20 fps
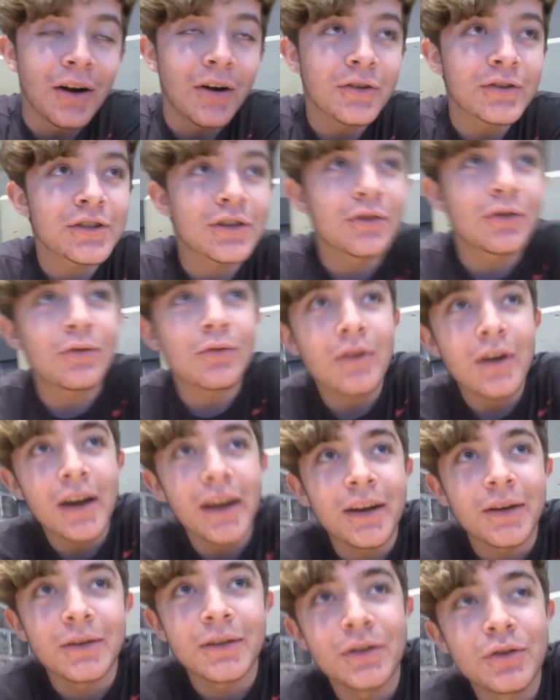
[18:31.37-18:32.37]
Oh, it's
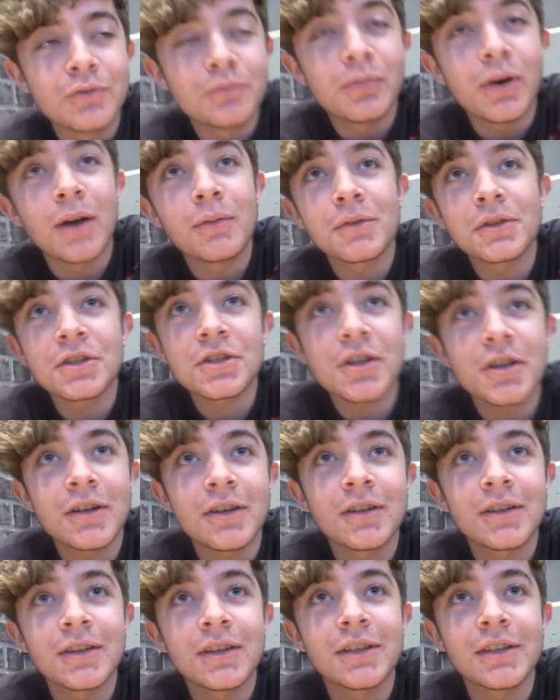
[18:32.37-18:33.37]
great. New publisher.
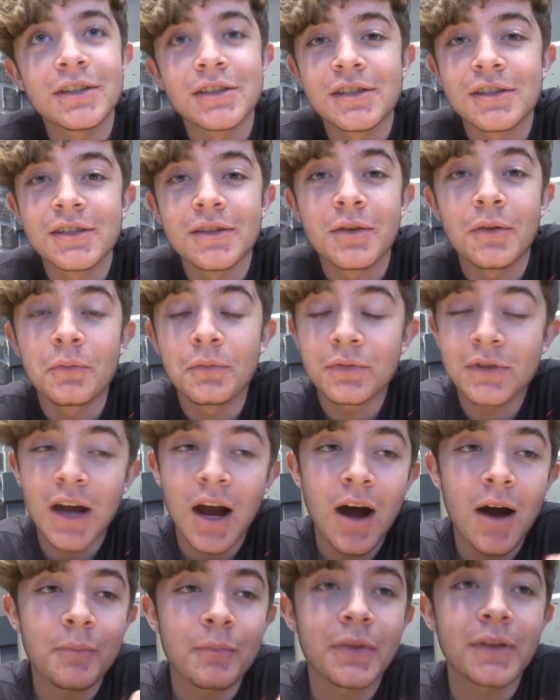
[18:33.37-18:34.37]
He's
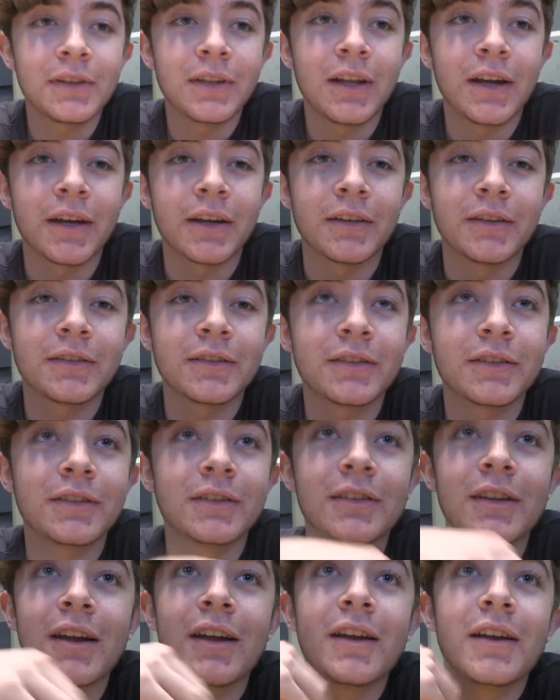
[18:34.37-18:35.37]
top of the line.
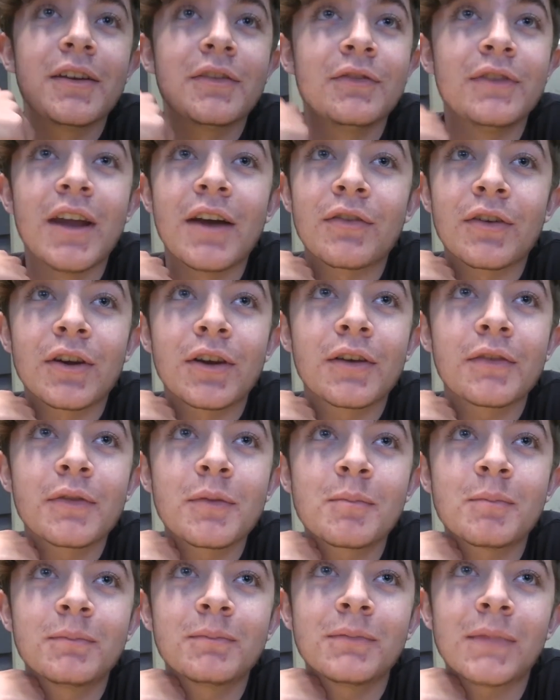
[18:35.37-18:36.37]
Never heard
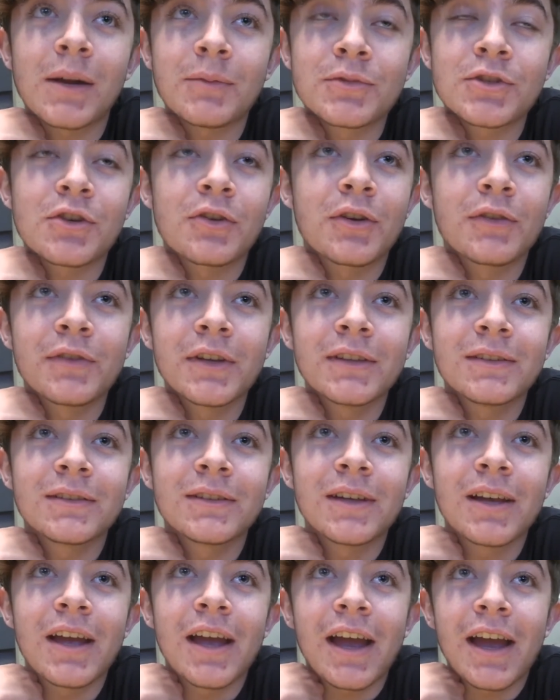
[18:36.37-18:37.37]
of him. I'm sure of it.
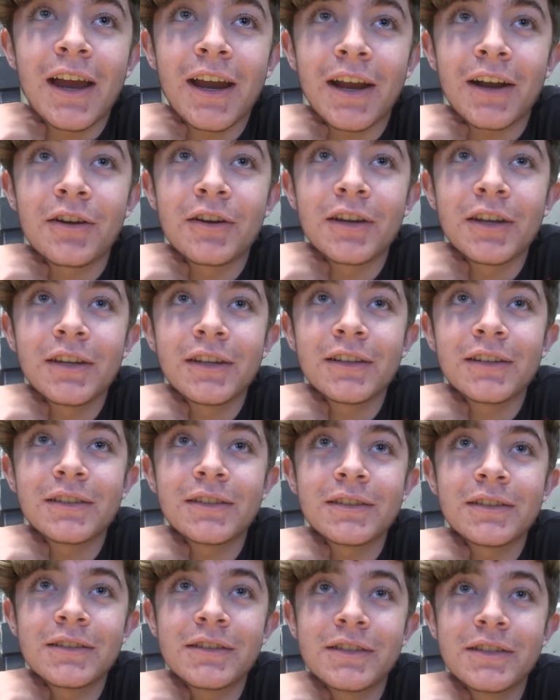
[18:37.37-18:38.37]
Harry
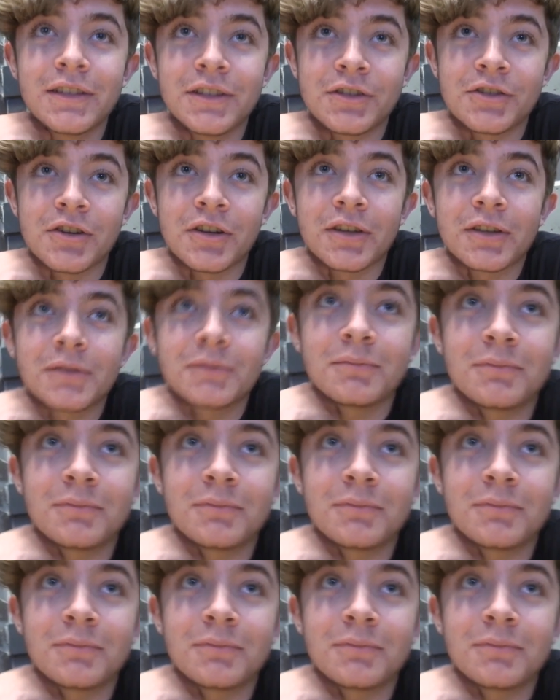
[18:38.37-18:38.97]
Dietrich.